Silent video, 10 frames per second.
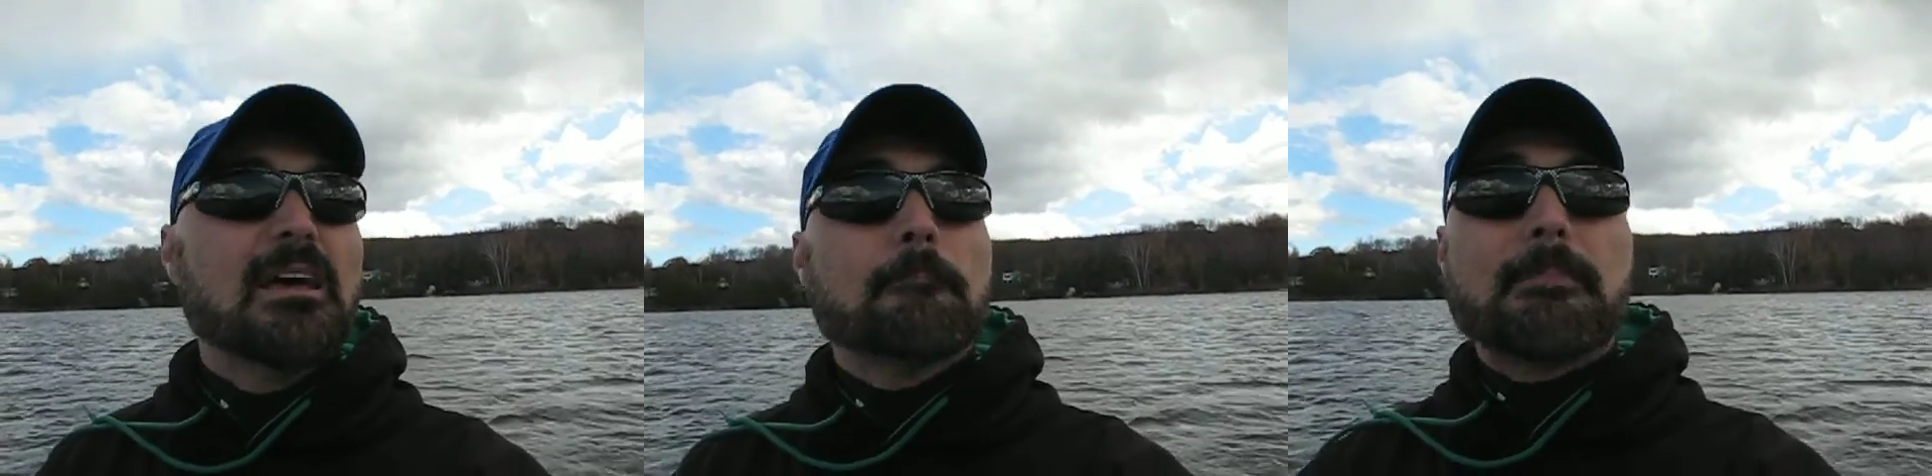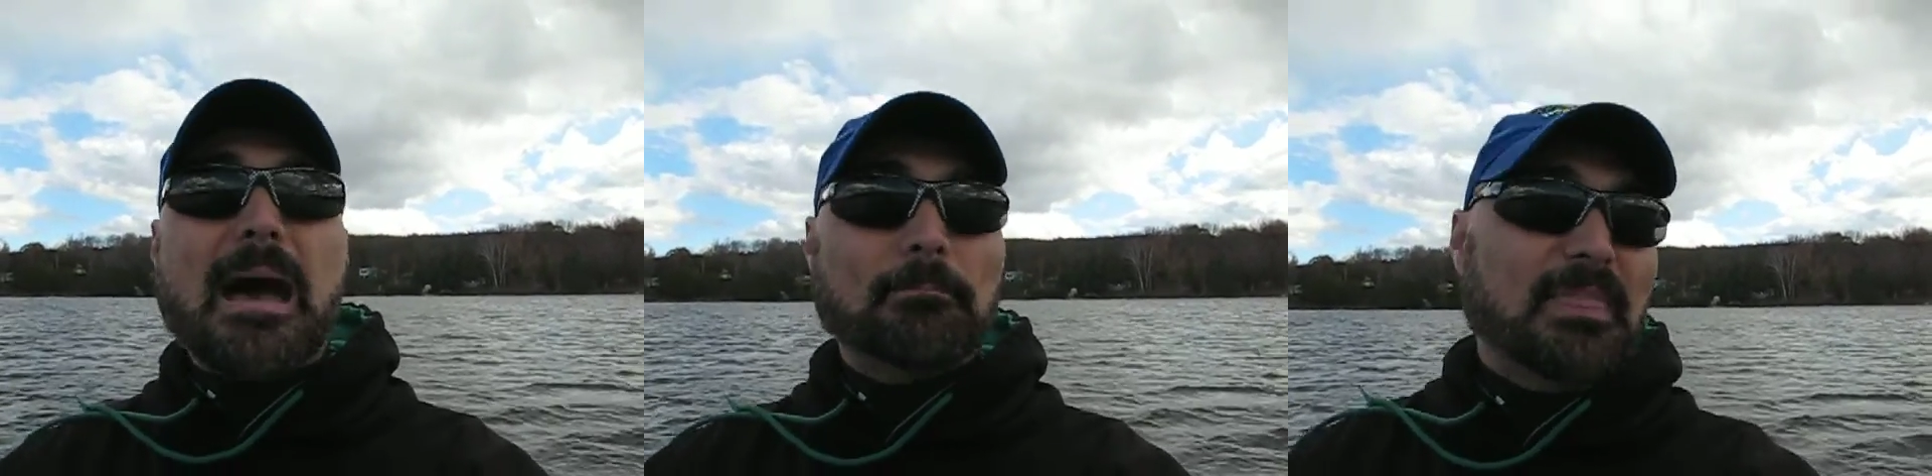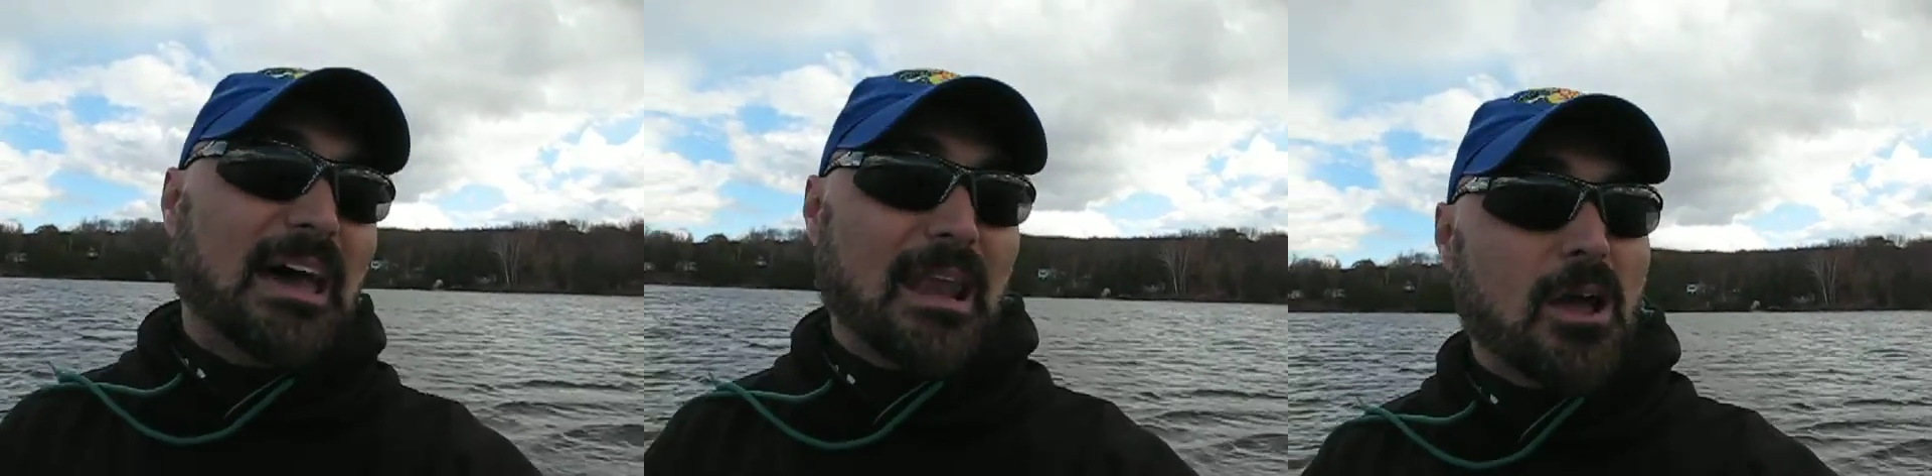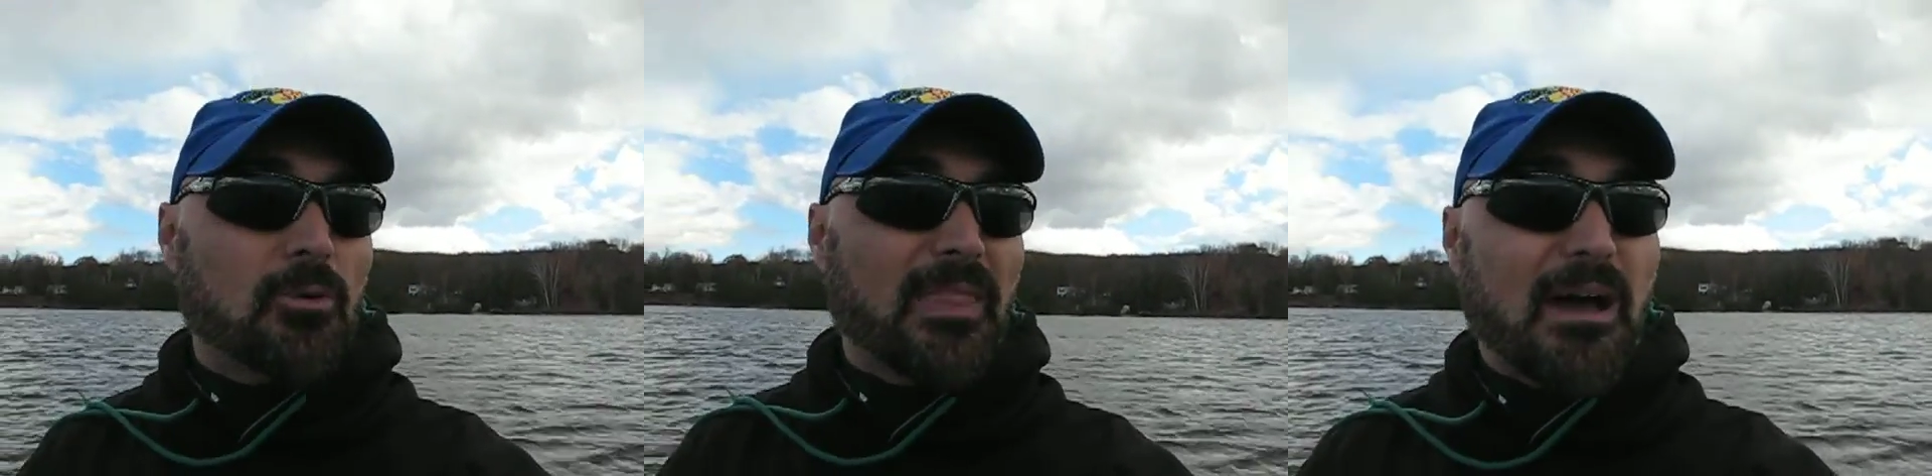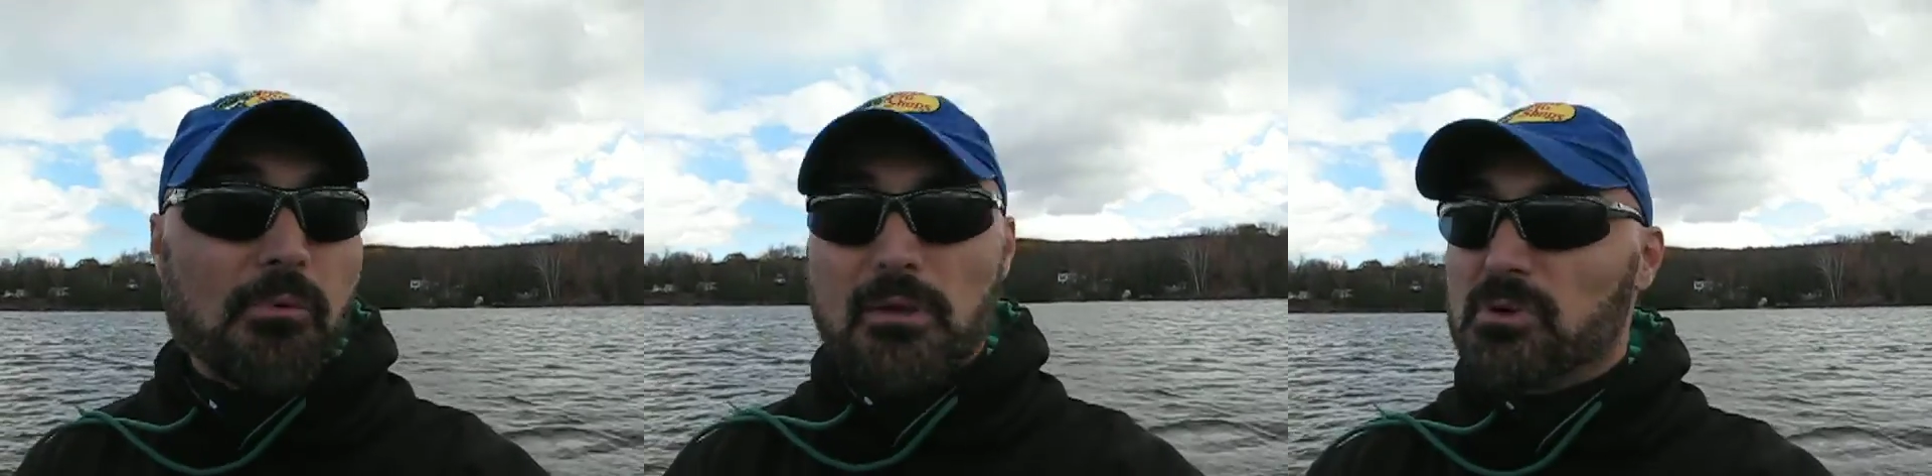Map that out. That
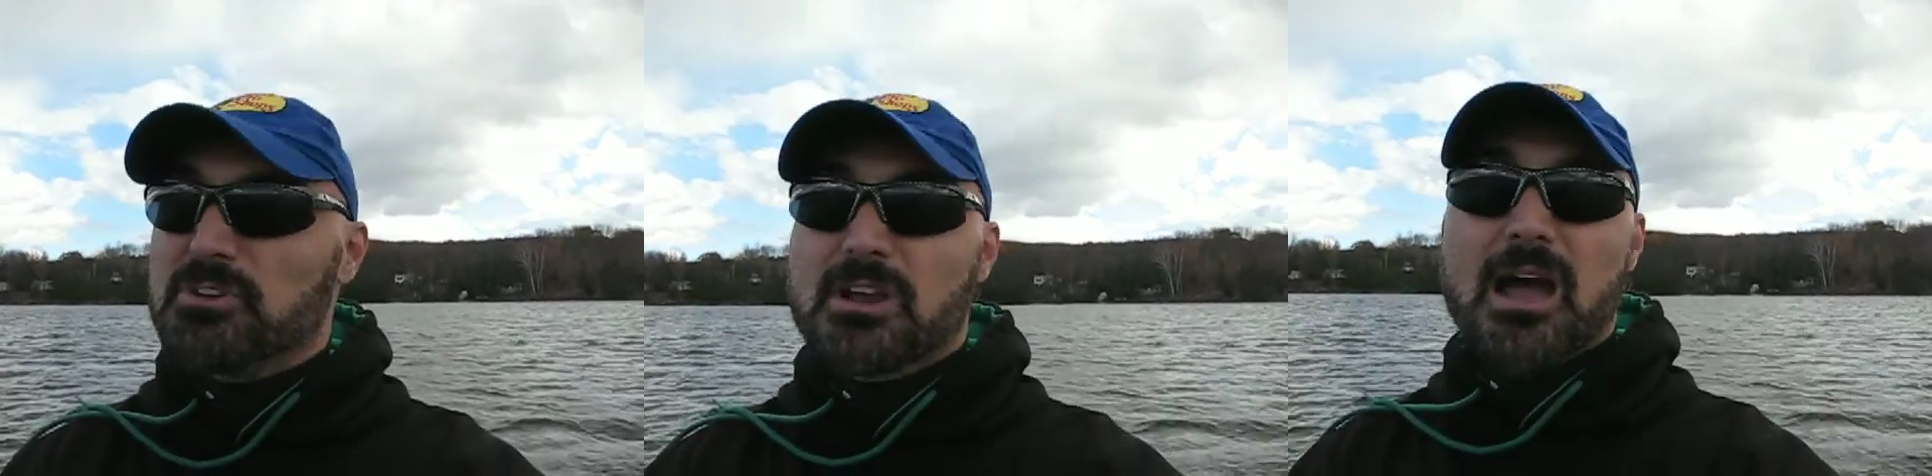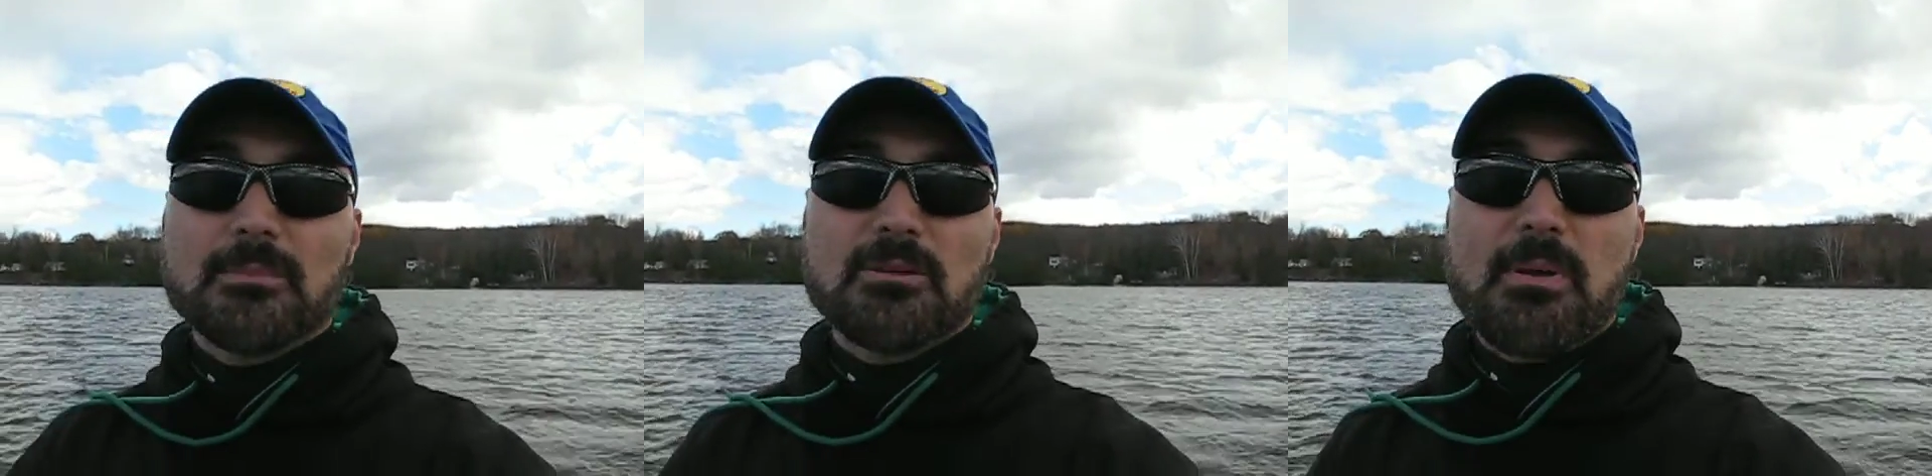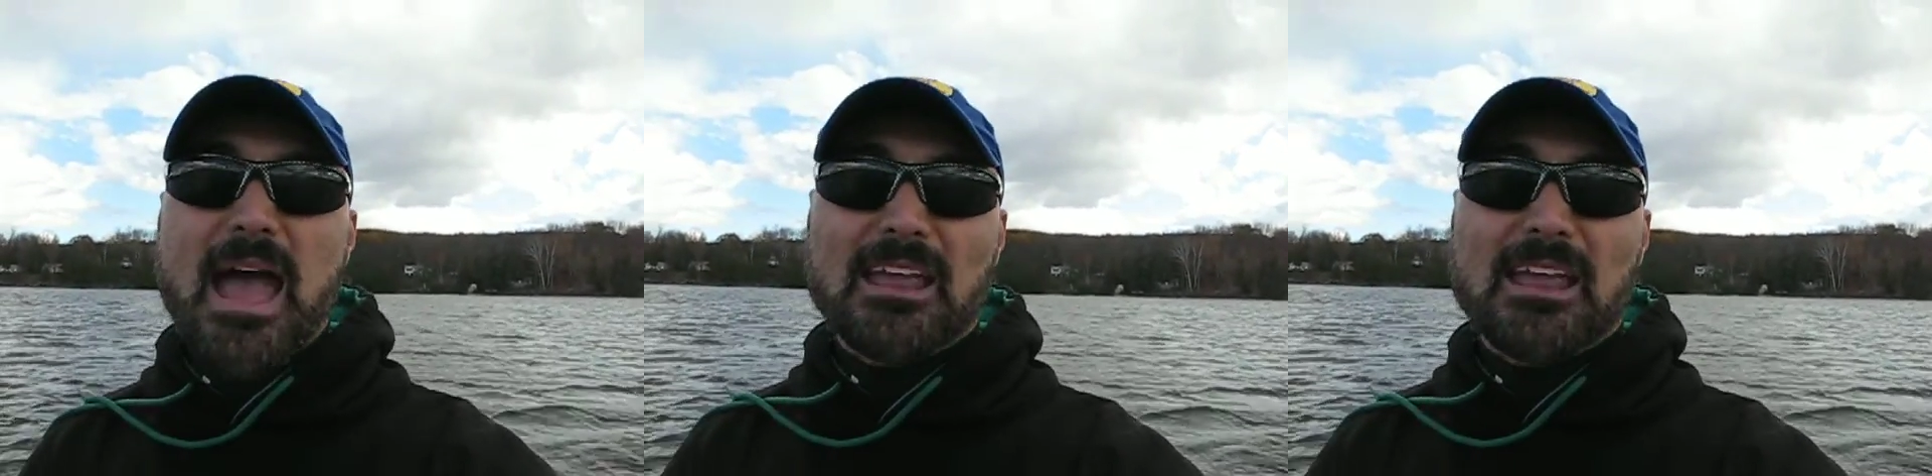way, when you're coming back,